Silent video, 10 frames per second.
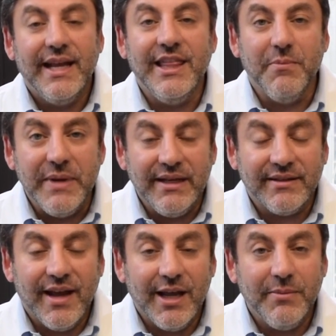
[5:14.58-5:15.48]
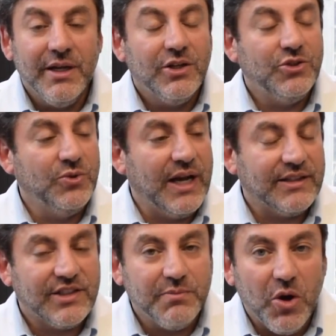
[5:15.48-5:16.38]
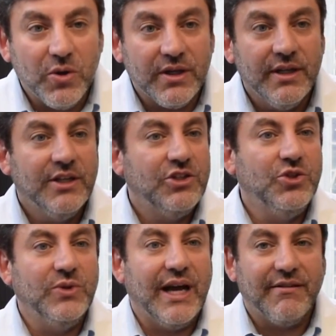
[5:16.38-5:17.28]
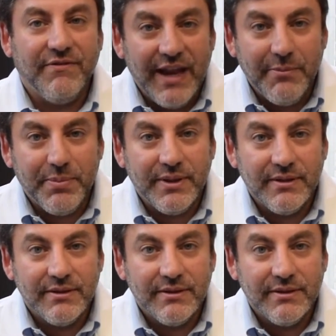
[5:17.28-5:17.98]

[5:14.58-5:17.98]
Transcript: In the meantime, do not smoke, do not vape,